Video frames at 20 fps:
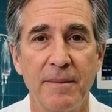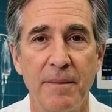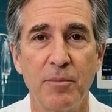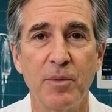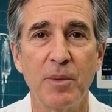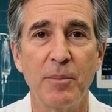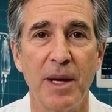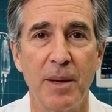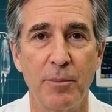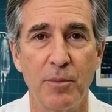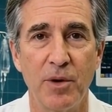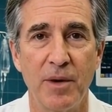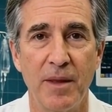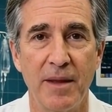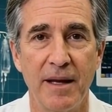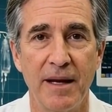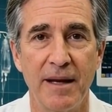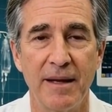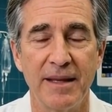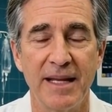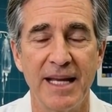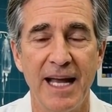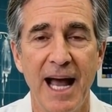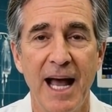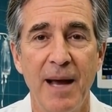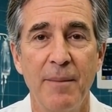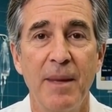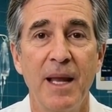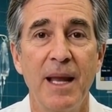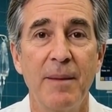Remember, the
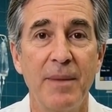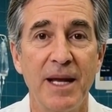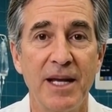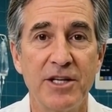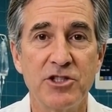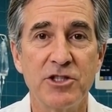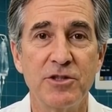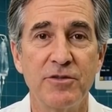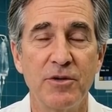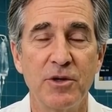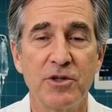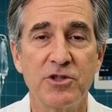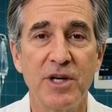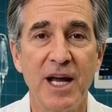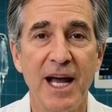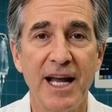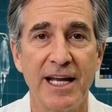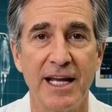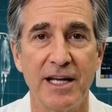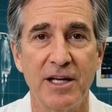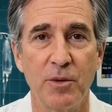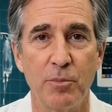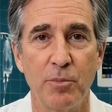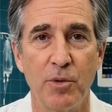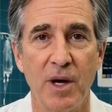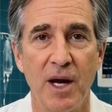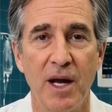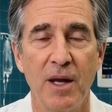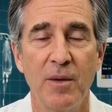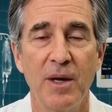app I mentioned for tracking your
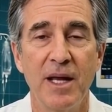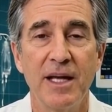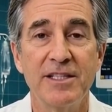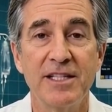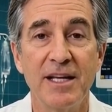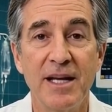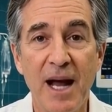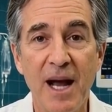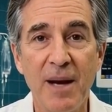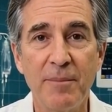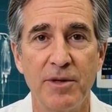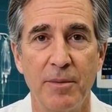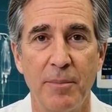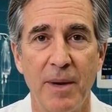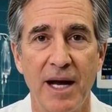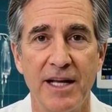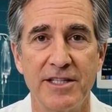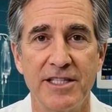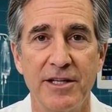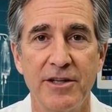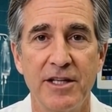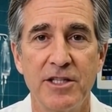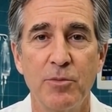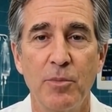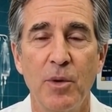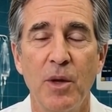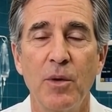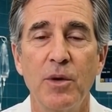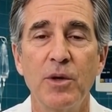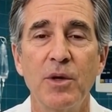progress and optimizing this
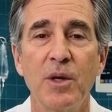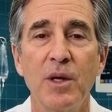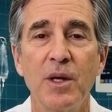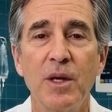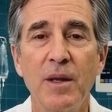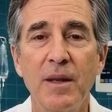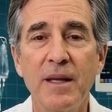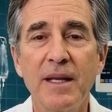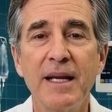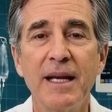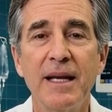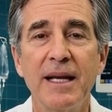protocol